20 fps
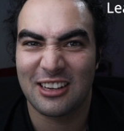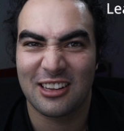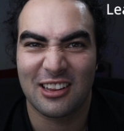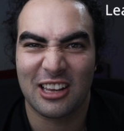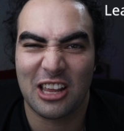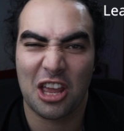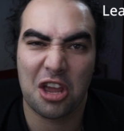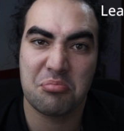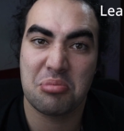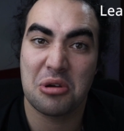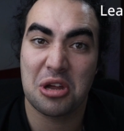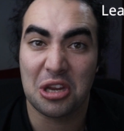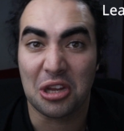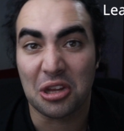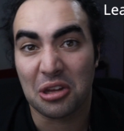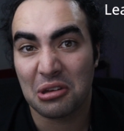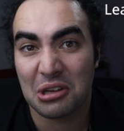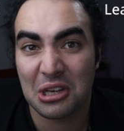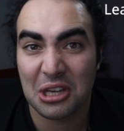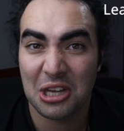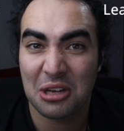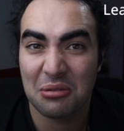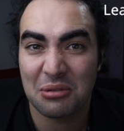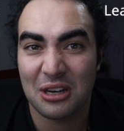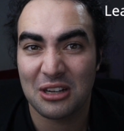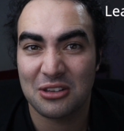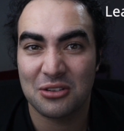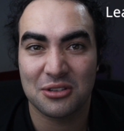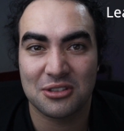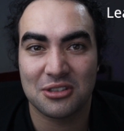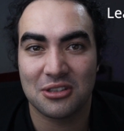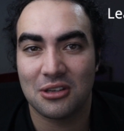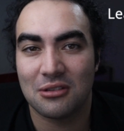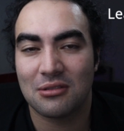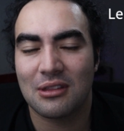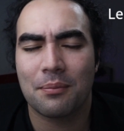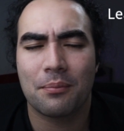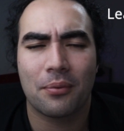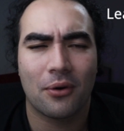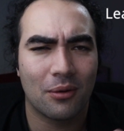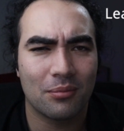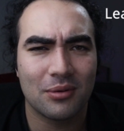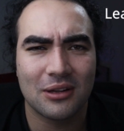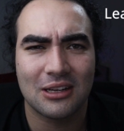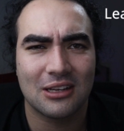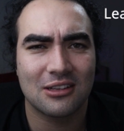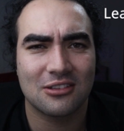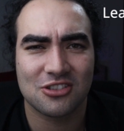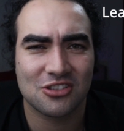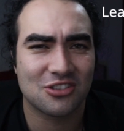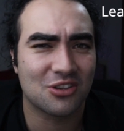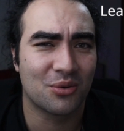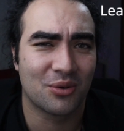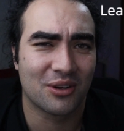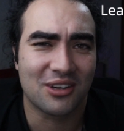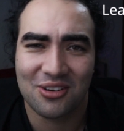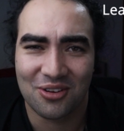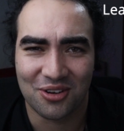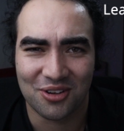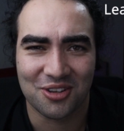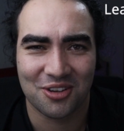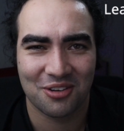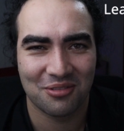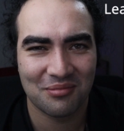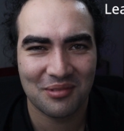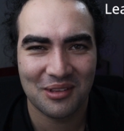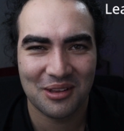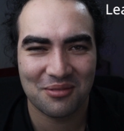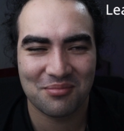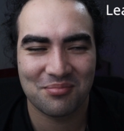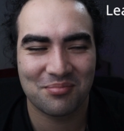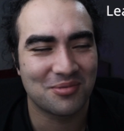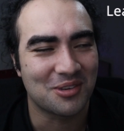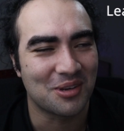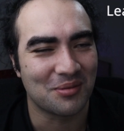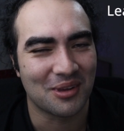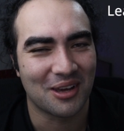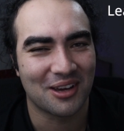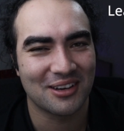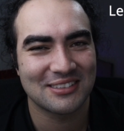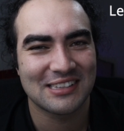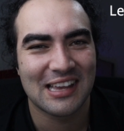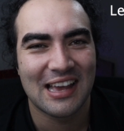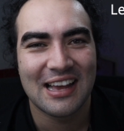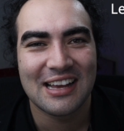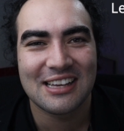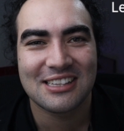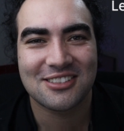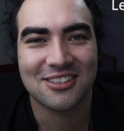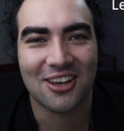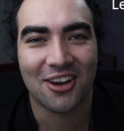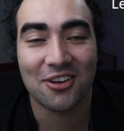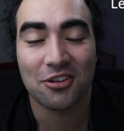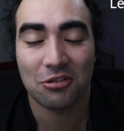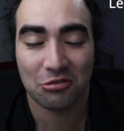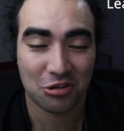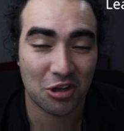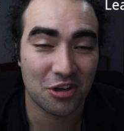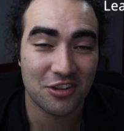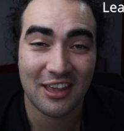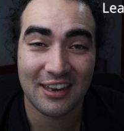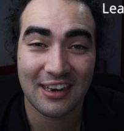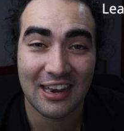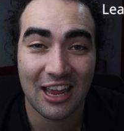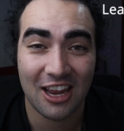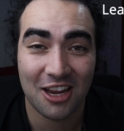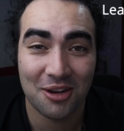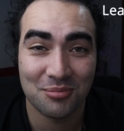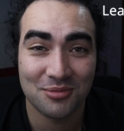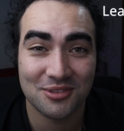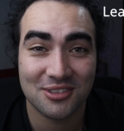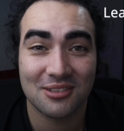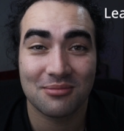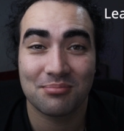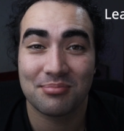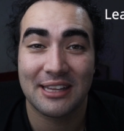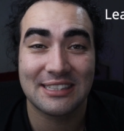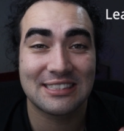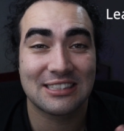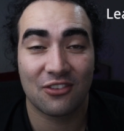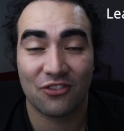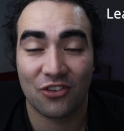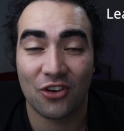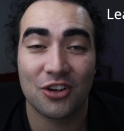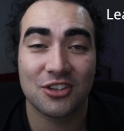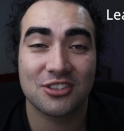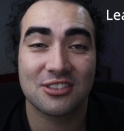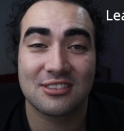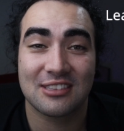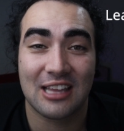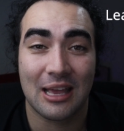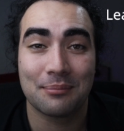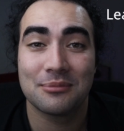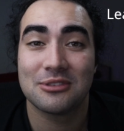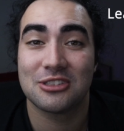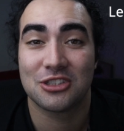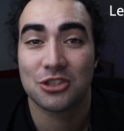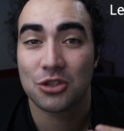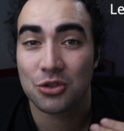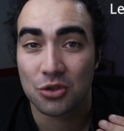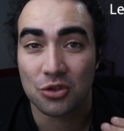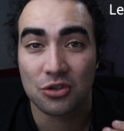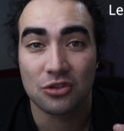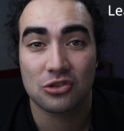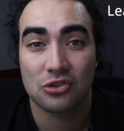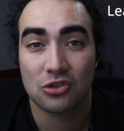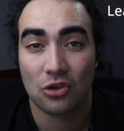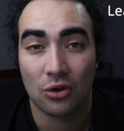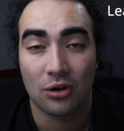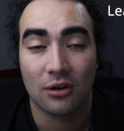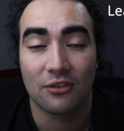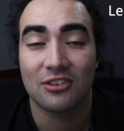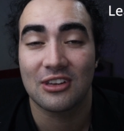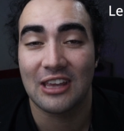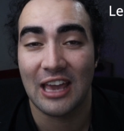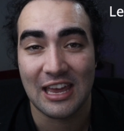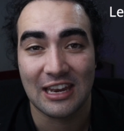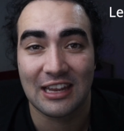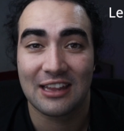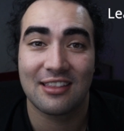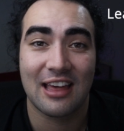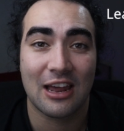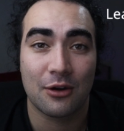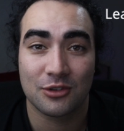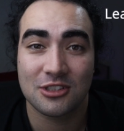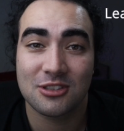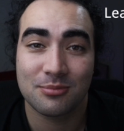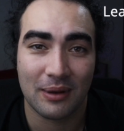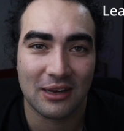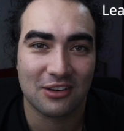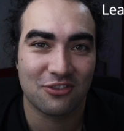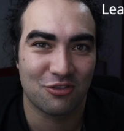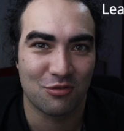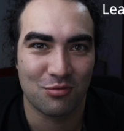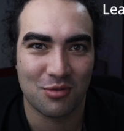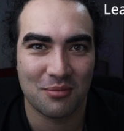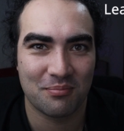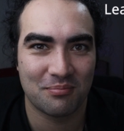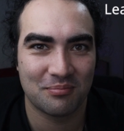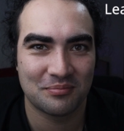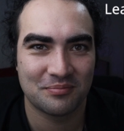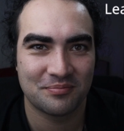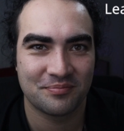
and you're like, hey, buddy, um, can I talk to you? They're probably just going to ignore you, to be honest. So learn their names. That's the first step to sort of gaining that respect from them.